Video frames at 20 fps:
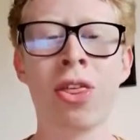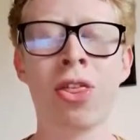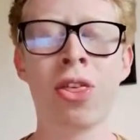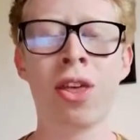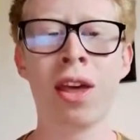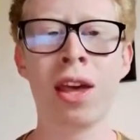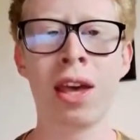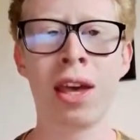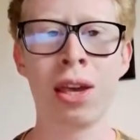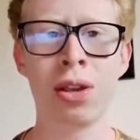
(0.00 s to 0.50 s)

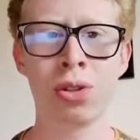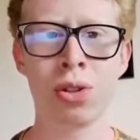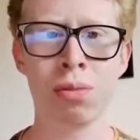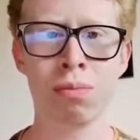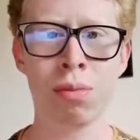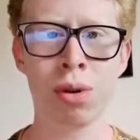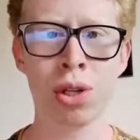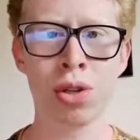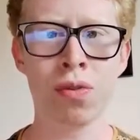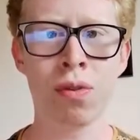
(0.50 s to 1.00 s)
Thank you so
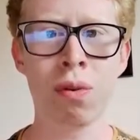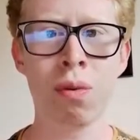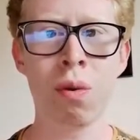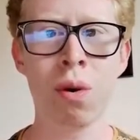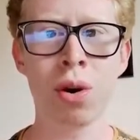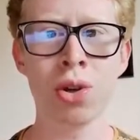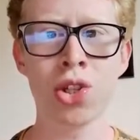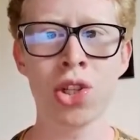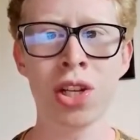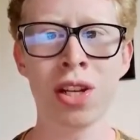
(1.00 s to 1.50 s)
much for
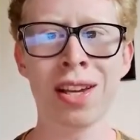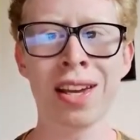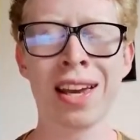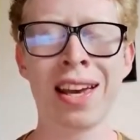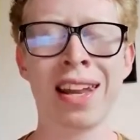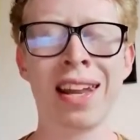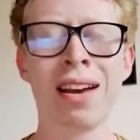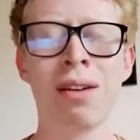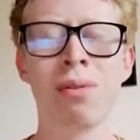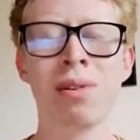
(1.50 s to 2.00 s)
watching,
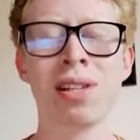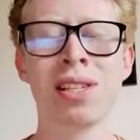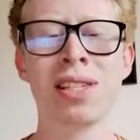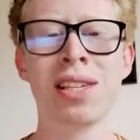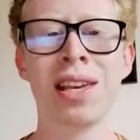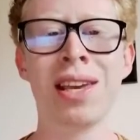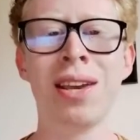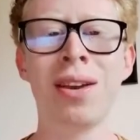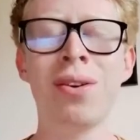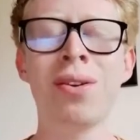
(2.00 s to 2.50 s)
and I will
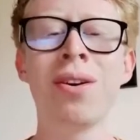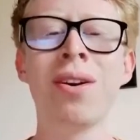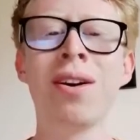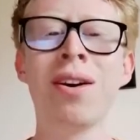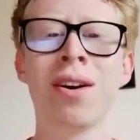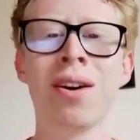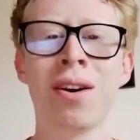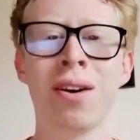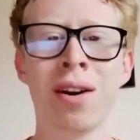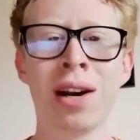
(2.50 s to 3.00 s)
see you
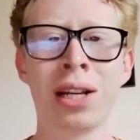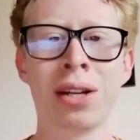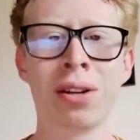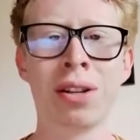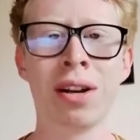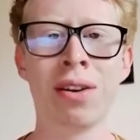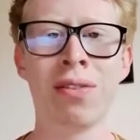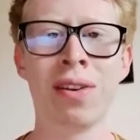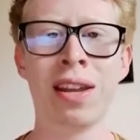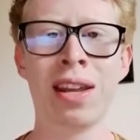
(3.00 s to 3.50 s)
on
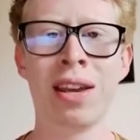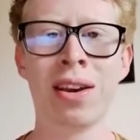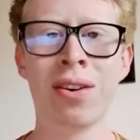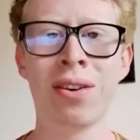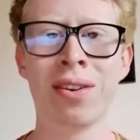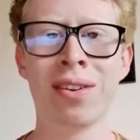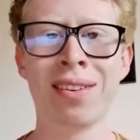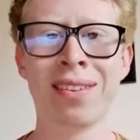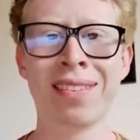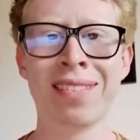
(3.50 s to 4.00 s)
another video.